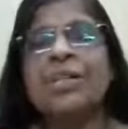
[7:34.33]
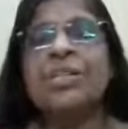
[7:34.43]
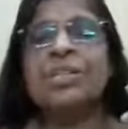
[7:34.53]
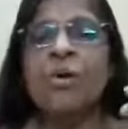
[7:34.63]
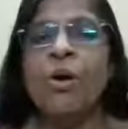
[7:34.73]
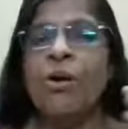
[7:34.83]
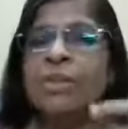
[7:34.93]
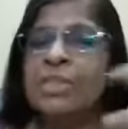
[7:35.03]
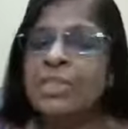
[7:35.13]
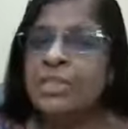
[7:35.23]
So all
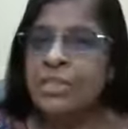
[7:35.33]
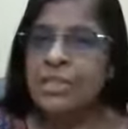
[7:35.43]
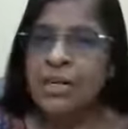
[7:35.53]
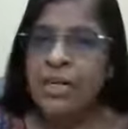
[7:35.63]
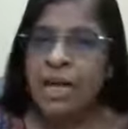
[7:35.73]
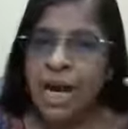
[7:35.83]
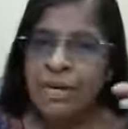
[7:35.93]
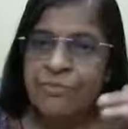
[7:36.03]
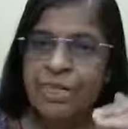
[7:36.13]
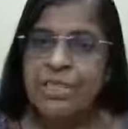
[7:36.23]
these
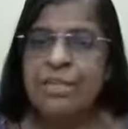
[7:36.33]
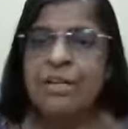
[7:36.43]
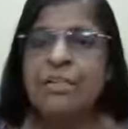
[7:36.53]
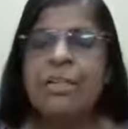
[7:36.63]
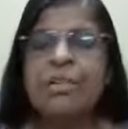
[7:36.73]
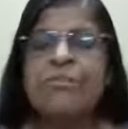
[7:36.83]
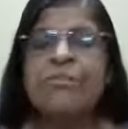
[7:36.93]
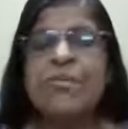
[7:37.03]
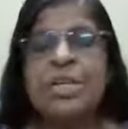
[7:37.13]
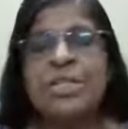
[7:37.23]
are very subtle
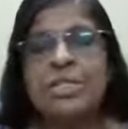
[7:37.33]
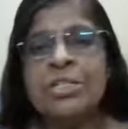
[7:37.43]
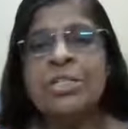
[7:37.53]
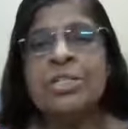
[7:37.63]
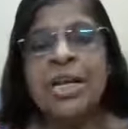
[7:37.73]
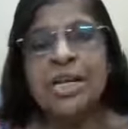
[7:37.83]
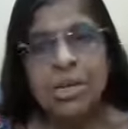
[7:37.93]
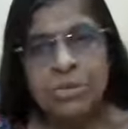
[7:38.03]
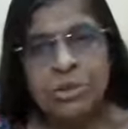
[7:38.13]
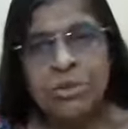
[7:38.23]
informations that
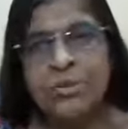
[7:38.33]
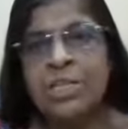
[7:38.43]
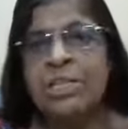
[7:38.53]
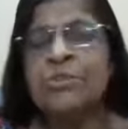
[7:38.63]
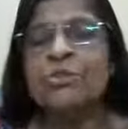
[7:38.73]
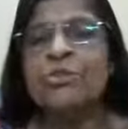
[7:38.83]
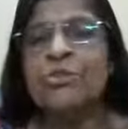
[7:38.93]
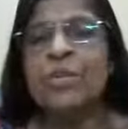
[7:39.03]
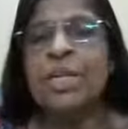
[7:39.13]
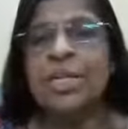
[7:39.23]
are also very
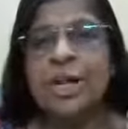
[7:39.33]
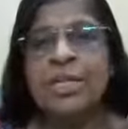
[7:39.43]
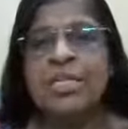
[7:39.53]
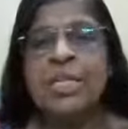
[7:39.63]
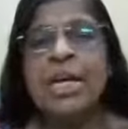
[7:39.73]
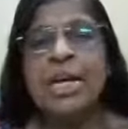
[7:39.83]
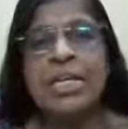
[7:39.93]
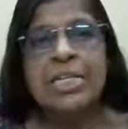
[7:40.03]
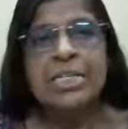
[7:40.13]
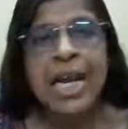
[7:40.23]
useful in us
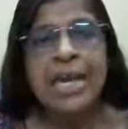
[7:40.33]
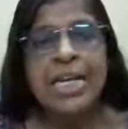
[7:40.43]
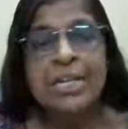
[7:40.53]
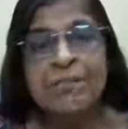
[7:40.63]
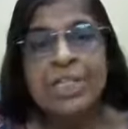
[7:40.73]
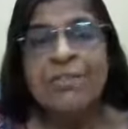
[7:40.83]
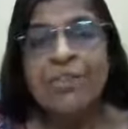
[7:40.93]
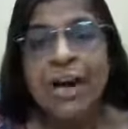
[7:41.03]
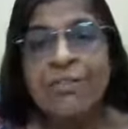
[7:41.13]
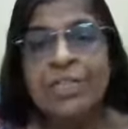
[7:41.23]
deciding which
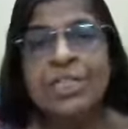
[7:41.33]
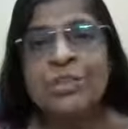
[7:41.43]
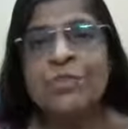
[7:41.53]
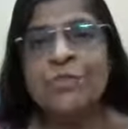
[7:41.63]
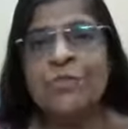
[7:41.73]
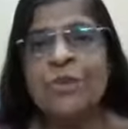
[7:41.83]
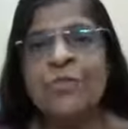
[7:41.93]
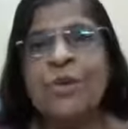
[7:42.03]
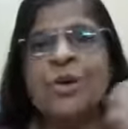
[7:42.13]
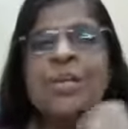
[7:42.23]
flower is good for
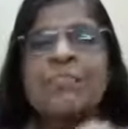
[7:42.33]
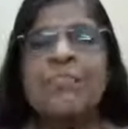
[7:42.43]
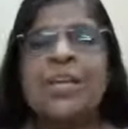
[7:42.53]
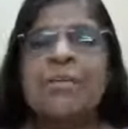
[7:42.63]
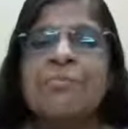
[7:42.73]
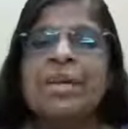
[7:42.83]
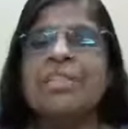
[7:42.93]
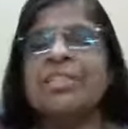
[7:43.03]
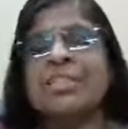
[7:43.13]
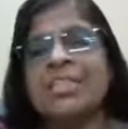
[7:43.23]
what. But
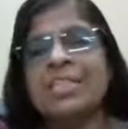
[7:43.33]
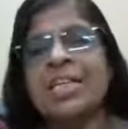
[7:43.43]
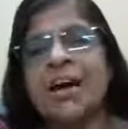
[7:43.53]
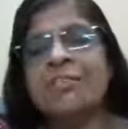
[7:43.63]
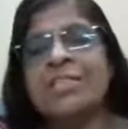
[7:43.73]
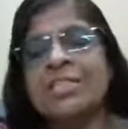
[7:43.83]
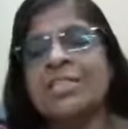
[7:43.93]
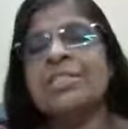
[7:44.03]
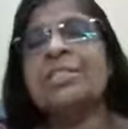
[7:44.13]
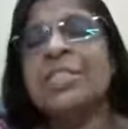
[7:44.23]
this is how it
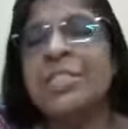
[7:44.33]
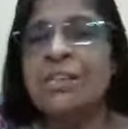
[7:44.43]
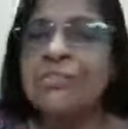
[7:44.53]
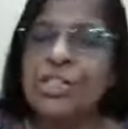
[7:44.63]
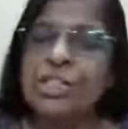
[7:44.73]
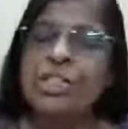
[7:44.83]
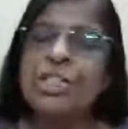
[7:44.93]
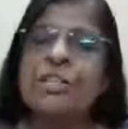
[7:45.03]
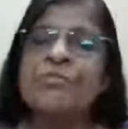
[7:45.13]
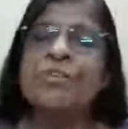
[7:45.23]
is. This is our
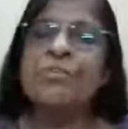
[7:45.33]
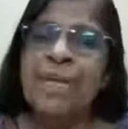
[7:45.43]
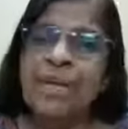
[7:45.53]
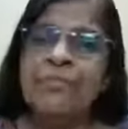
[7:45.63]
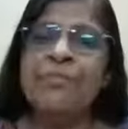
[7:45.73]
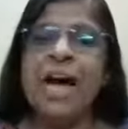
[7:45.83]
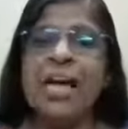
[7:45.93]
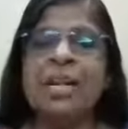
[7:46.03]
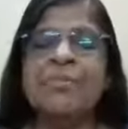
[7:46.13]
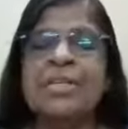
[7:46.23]
journey. We make flower
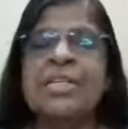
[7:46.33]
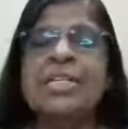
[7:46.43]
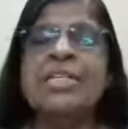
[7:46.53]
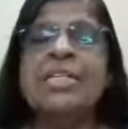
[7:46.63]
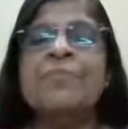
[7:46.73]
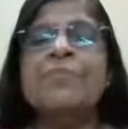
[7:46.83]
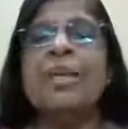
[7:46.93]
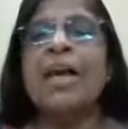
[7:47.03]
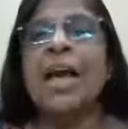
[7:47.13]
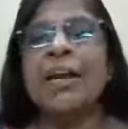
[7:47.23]
remedies
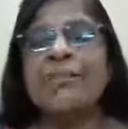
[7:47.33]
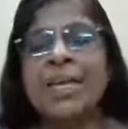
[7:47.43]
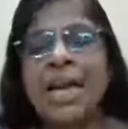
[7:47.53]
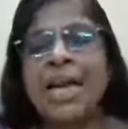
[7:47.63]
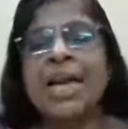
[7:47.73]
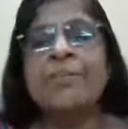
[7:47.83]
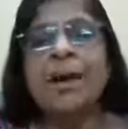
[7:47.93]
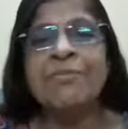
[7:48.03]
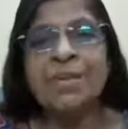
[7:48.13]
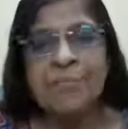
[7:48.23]
and we help
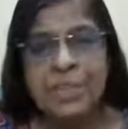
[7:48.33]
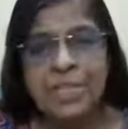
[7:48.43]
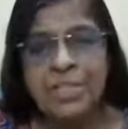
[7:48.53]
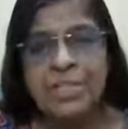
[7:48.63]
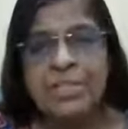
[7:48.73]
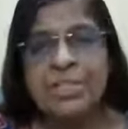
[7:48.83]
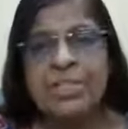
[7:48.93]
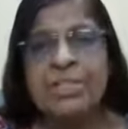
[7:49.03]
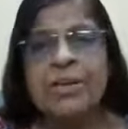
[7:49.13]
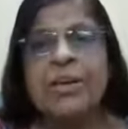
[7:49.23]
our
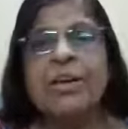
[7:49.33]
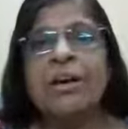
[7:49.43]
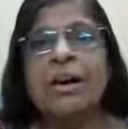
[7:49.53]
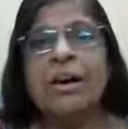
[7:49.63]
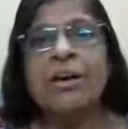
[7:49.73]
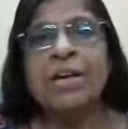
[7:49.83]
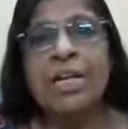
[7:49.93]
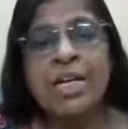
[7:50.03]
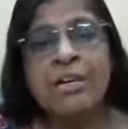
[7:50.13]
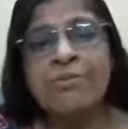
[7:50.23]
patients
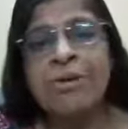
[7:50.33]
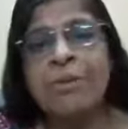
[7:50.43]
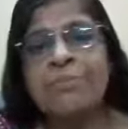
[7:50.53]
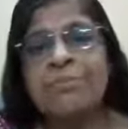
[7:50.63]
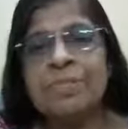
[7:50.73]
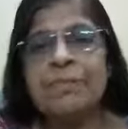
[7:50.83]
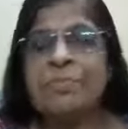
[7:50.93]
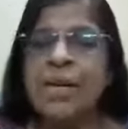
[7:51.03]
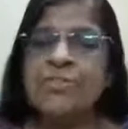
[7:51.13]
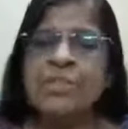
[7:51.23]
heal from
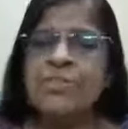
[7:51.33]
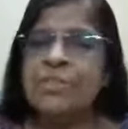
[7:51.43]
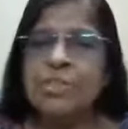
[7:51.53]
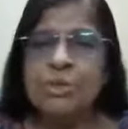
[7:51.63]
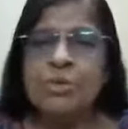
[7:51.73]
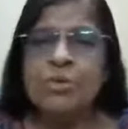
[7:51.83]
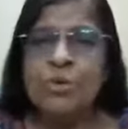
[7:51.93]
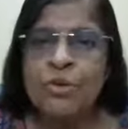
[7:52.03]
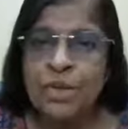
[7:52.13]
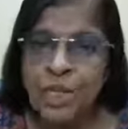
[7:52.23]
sometimes even so
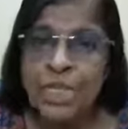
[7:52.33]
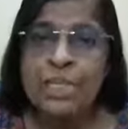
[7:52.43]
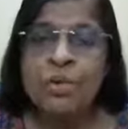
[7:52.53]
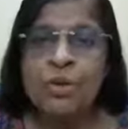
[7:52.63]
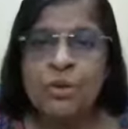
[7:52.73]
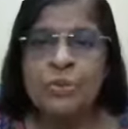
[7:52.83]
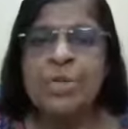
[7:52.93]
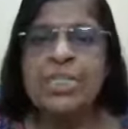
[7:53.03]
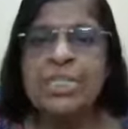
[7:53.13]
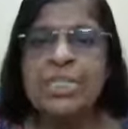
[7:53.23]
incurable
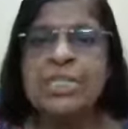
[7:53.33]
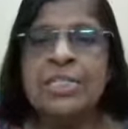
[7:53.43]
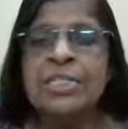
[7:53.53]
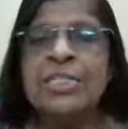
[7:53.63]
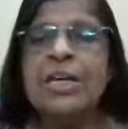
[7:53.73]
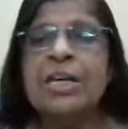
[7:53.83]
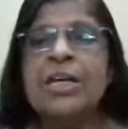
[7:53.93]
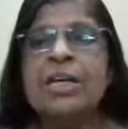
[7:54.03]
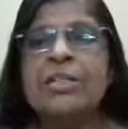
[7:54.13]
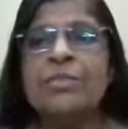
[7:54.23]
diseases.
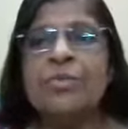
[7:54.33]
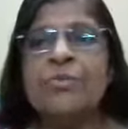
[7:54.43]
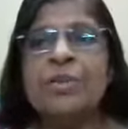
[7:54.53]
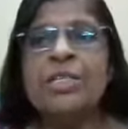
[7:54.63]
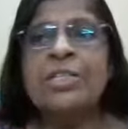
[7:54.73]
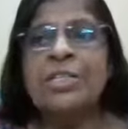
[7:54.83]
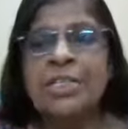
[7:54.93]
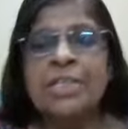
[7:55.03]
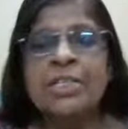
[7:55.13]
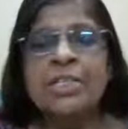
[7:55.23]
So we
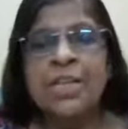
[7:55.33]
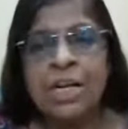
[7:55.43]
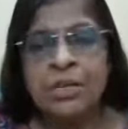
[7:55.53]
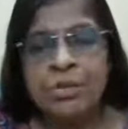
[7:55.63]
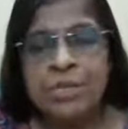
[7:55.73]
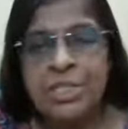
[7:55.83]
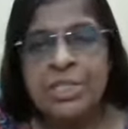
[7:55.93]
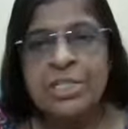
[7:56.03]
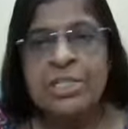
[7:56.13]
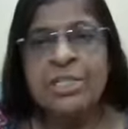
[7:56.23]
say that there are no
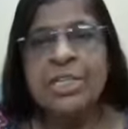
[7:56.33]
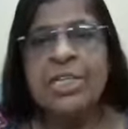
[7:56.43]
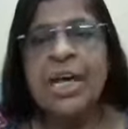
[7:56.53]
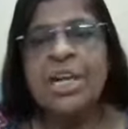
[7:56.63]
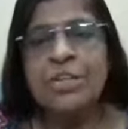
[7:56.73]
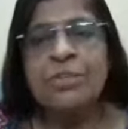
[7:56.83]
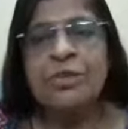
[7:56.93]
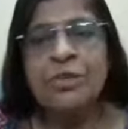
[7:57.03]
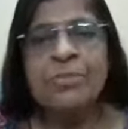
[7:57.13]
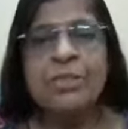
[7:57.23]
diseases that are
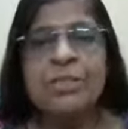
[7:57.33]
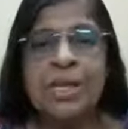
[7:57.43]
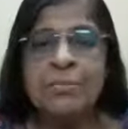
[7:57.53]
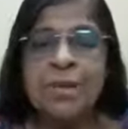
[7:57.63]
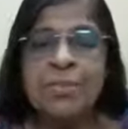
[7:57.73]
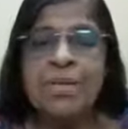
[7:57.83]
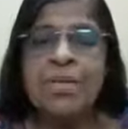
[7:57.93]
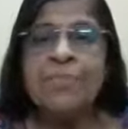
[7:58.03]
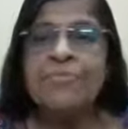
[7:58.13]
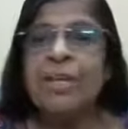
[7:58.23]
incurable. There may be